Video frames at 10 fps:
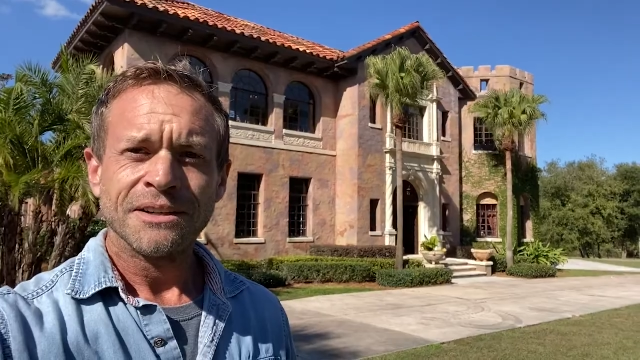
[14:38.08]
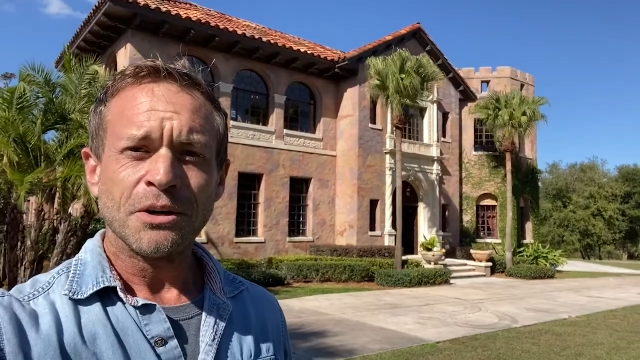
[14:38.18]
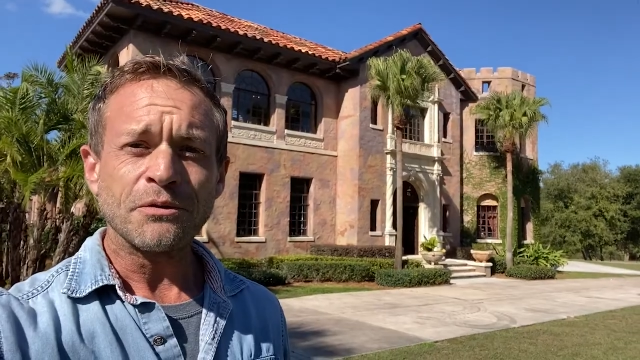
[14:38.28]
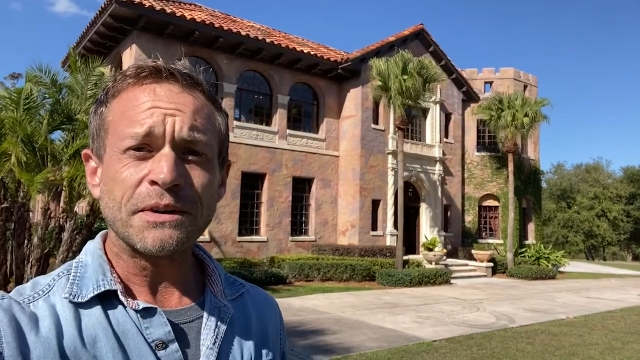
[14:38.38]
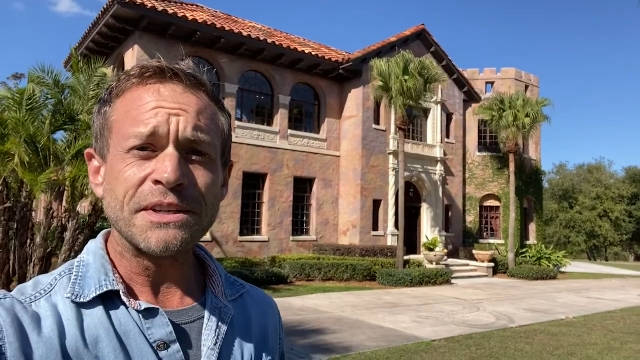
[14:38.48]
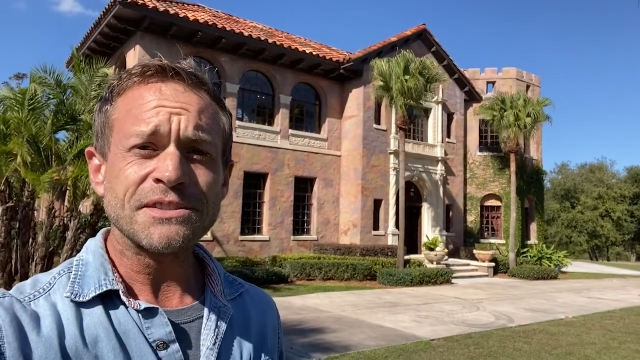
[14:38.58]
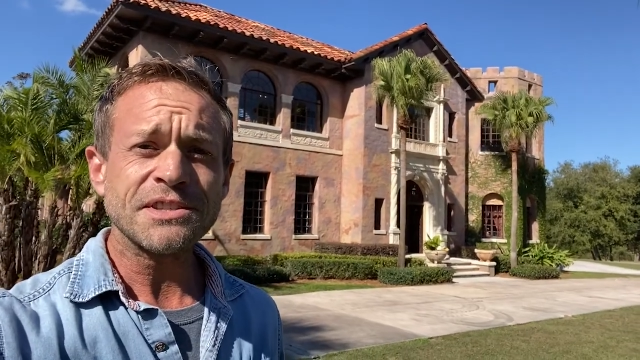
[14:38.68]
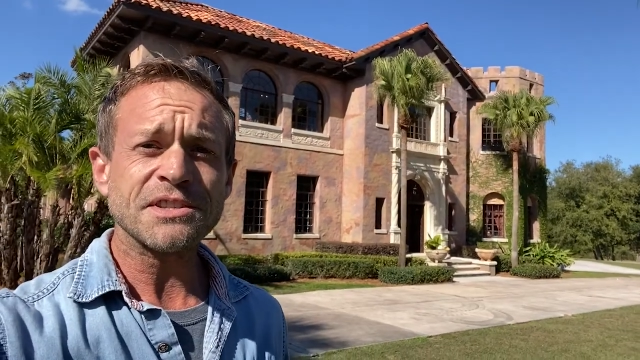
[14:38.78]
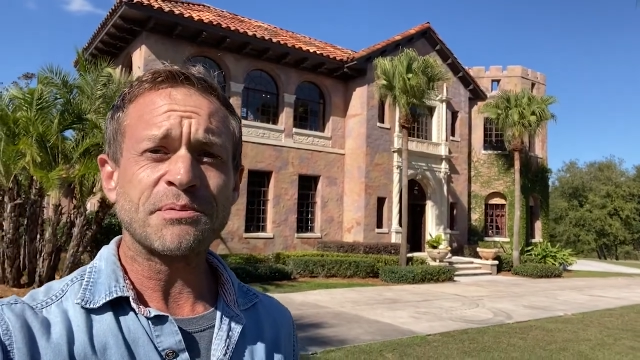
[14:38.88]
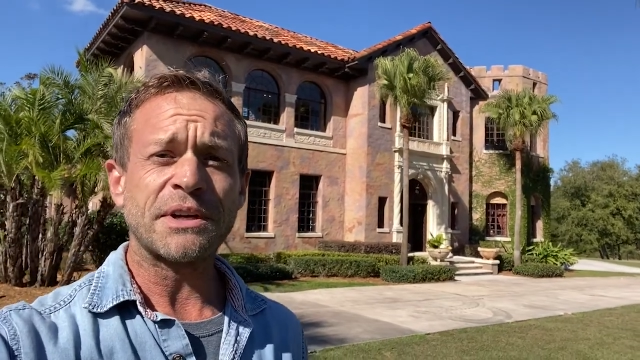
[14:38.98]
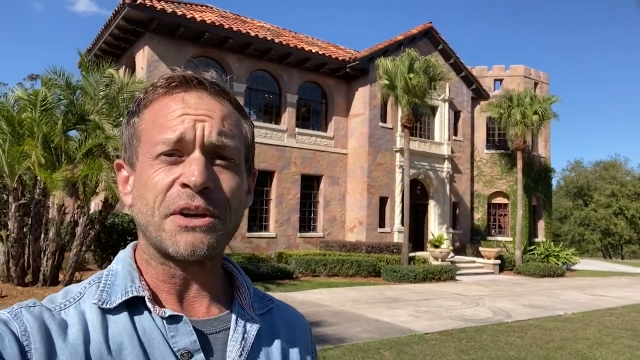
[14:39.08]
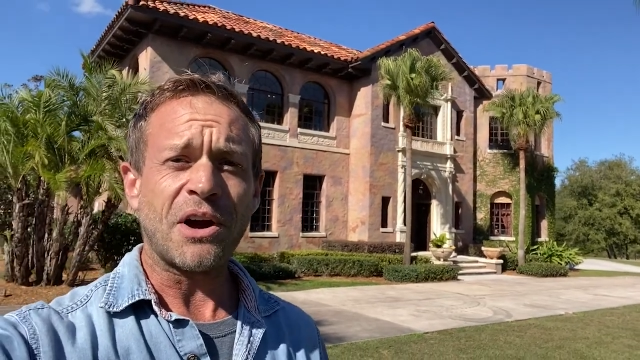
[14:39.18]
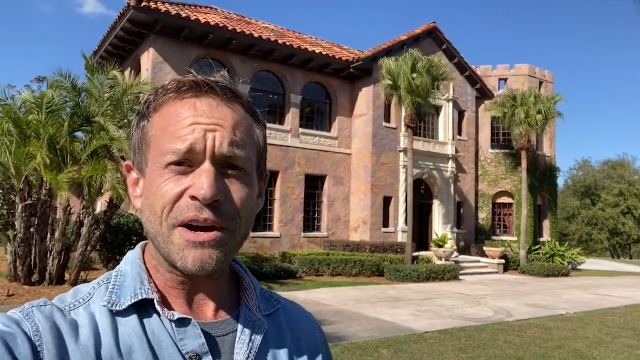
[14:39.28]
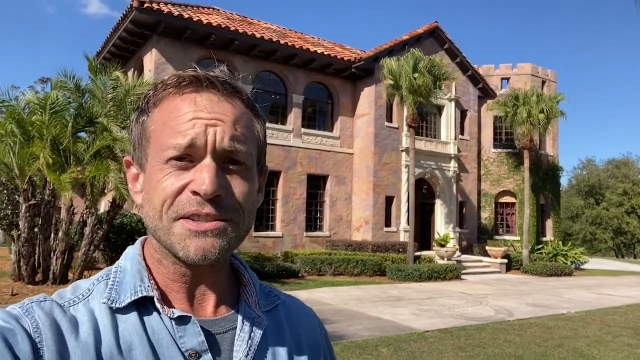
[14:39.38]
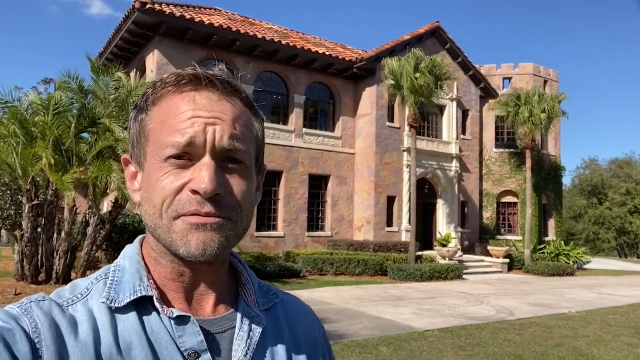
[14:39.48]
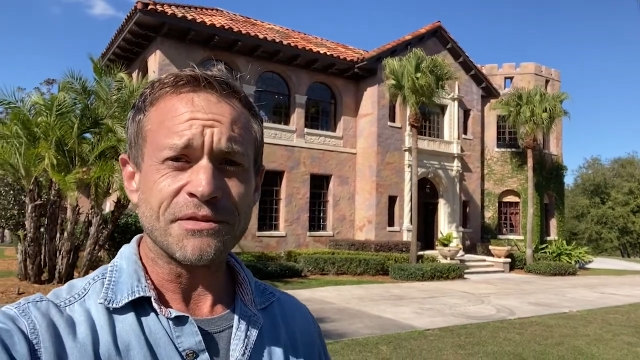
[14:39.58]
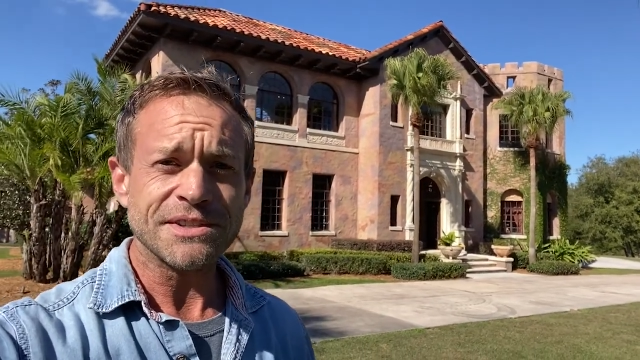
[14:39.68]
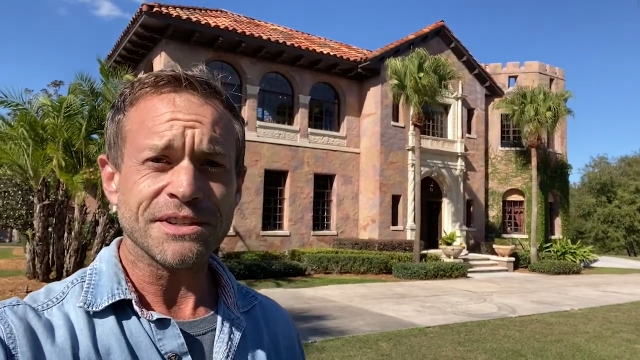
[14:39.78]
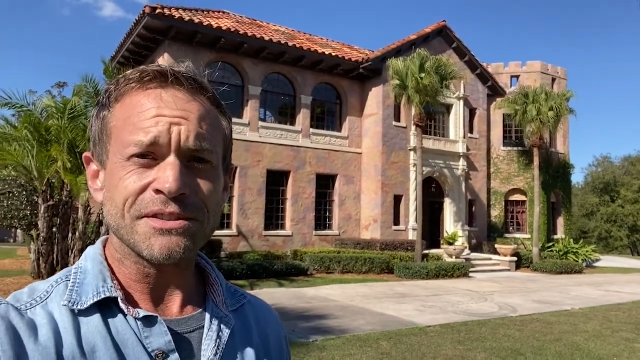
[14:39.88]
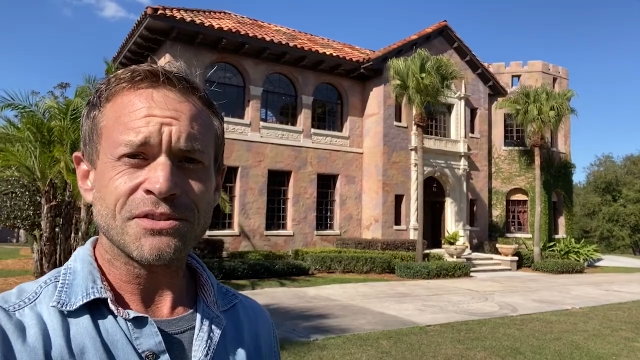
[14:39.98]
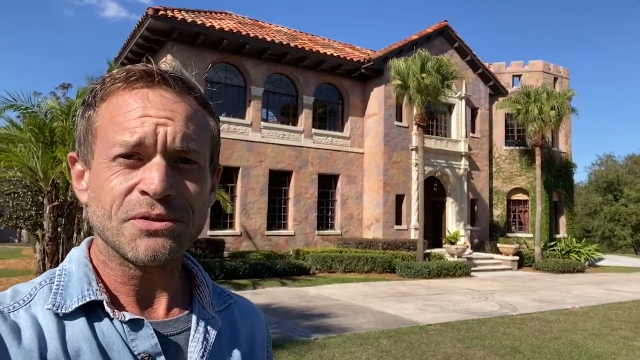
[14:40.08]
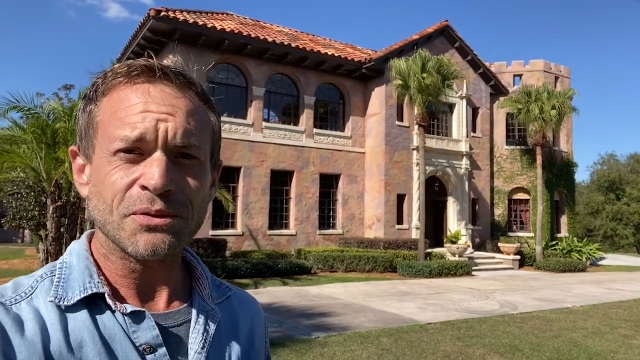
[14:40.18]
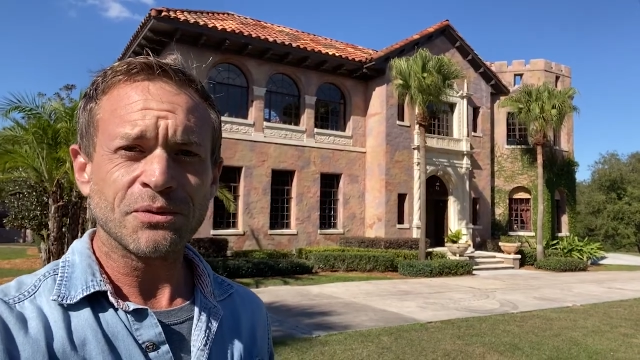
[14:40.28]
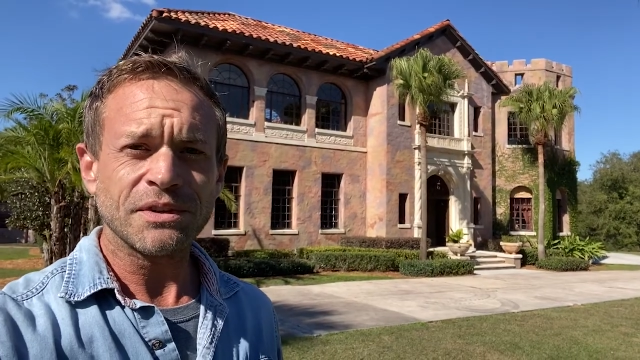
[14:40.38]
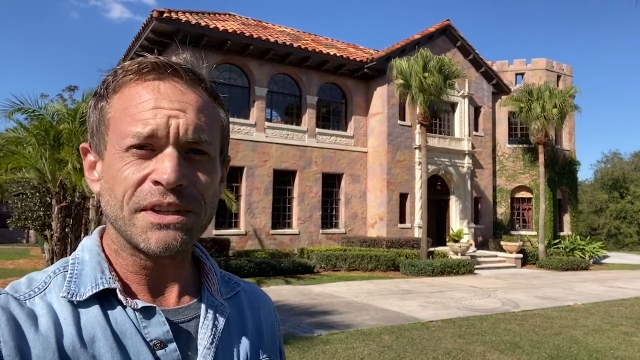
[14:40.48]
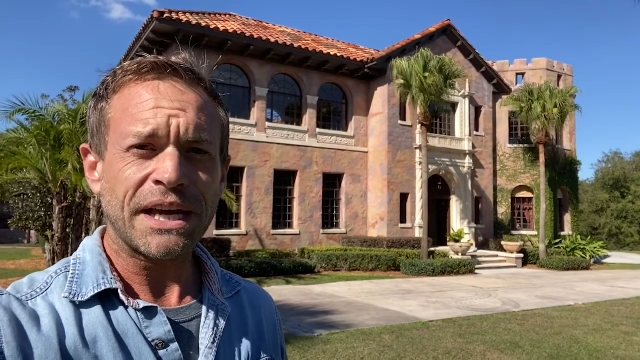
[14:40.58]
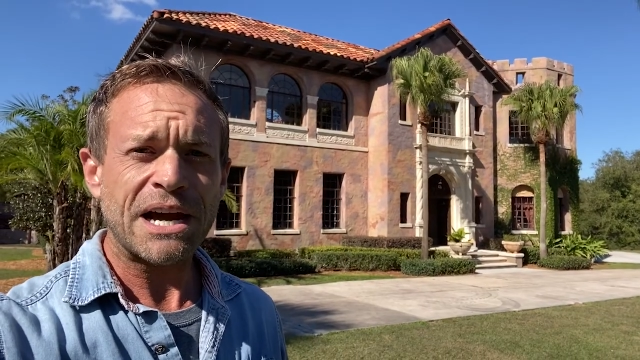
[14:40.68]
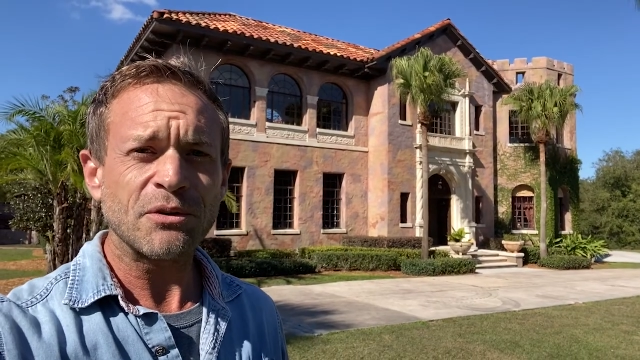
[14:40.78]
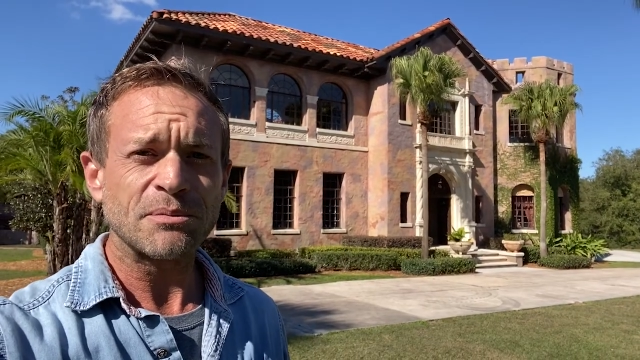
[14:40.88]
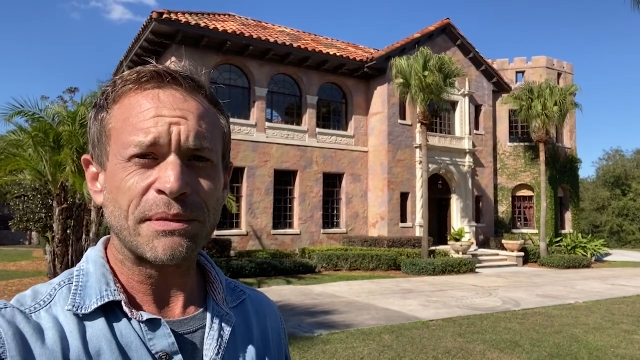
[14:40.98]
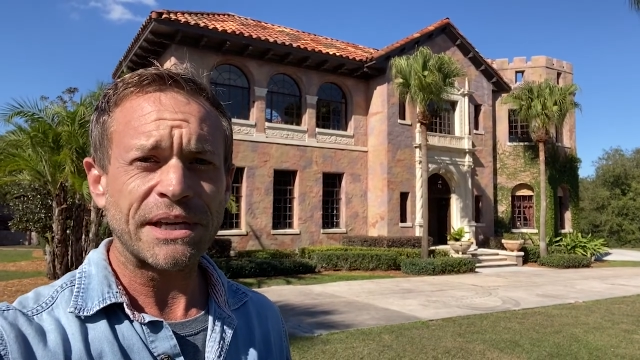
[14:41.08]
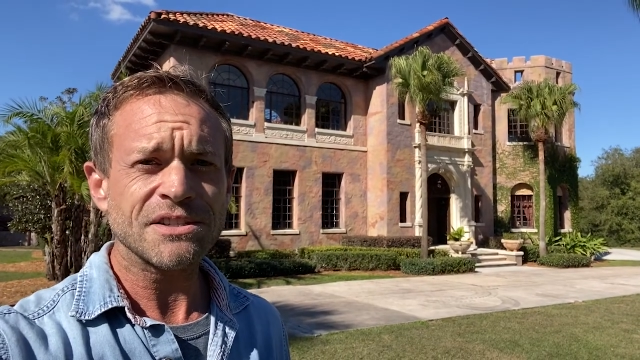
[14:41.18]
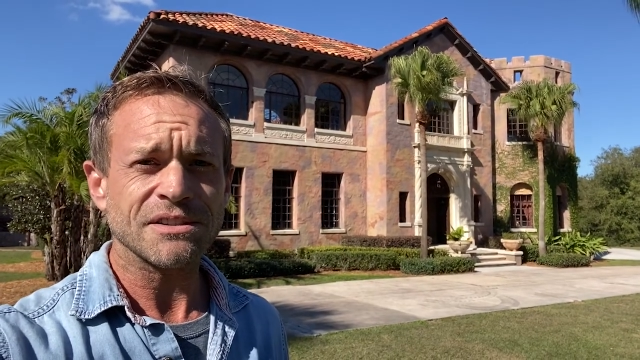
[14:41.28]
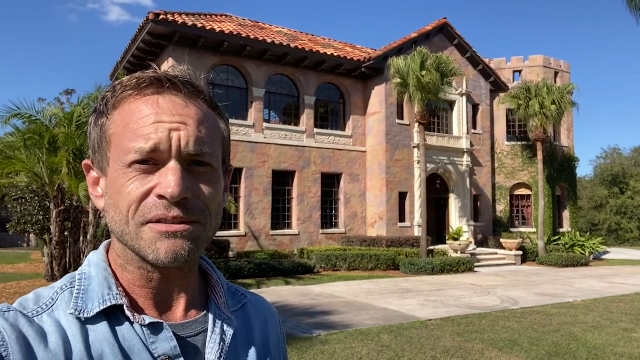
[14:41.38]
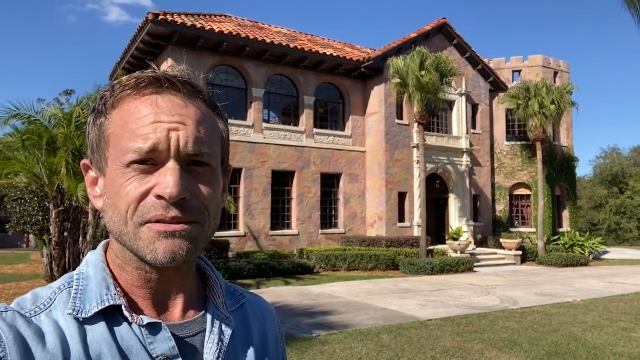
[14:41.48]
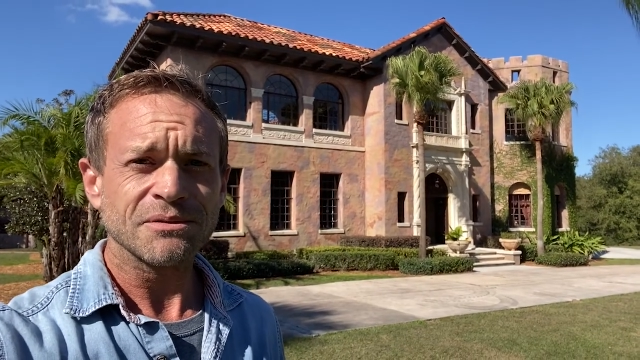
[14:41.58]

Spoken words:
Well, friends, this has been an awesome visit to the Howie Mansion.